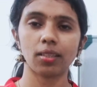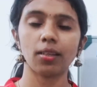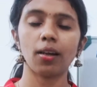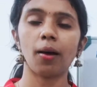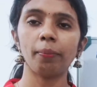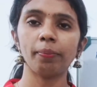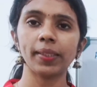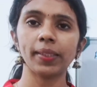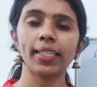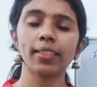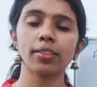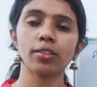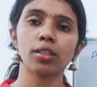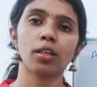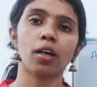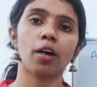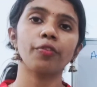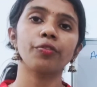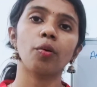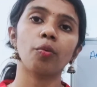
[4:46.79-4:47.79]
combination
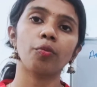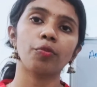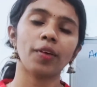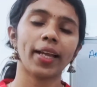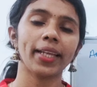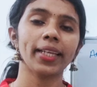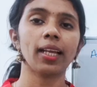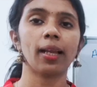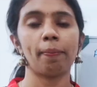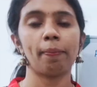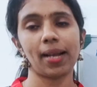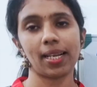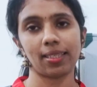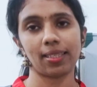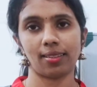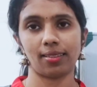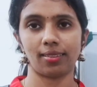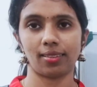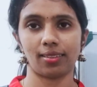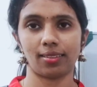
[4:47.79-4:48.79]
of 5
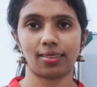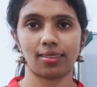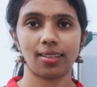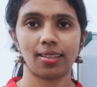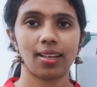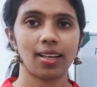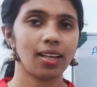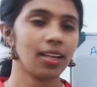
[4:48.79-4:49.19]
capacitors,